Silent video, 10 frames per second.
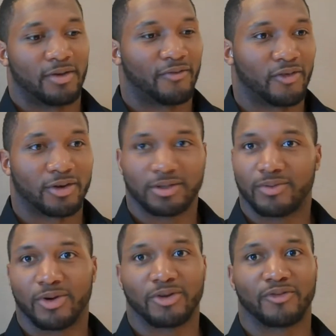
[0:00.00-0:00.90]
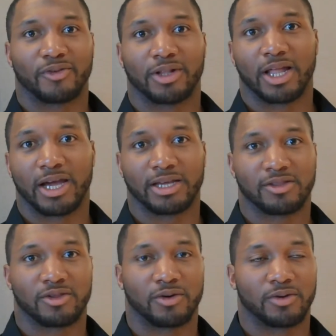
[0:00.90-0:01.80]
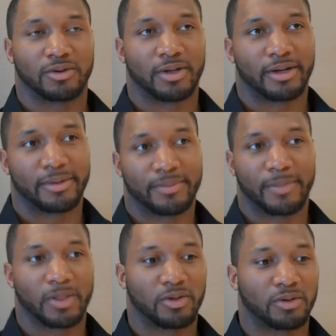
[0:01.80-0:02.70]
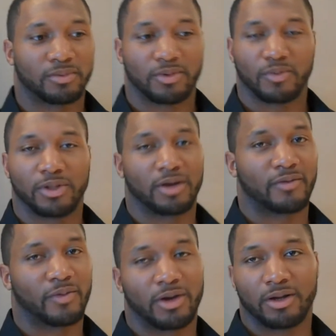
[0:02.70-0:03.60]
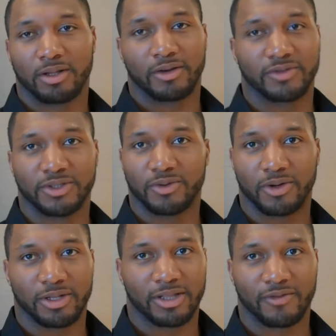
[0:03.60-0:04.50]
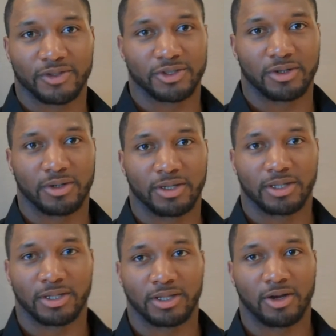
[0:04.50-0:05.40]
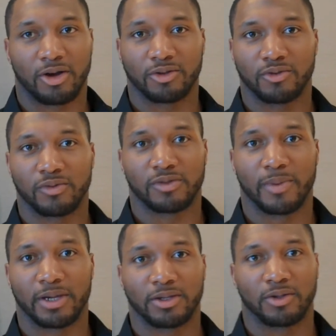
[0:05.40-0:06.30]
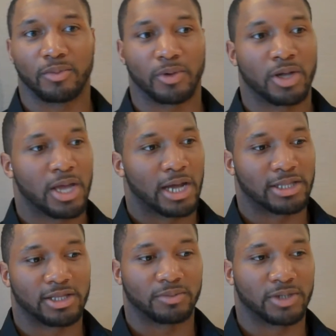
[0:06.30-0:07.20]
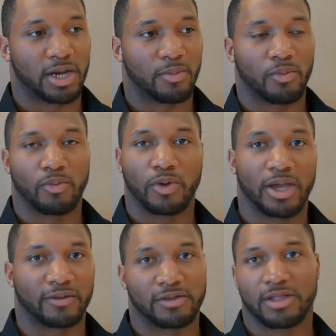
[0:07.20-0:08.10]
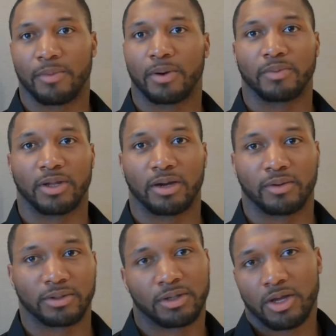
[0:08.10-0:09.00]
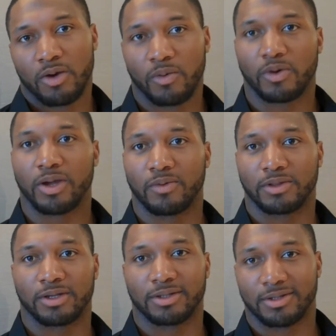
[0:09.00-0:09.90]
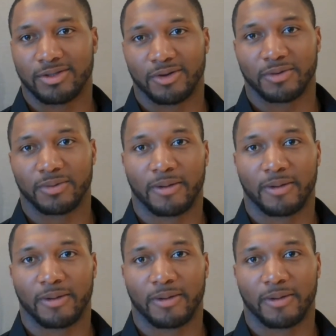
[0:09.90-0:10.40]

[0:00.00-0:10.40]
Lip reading: front runners for the Lions. So, you know, we all love G-Roy, that's for sure, and all due respect, you know, but at the same time, we have to step up now, and we're okay with it. So.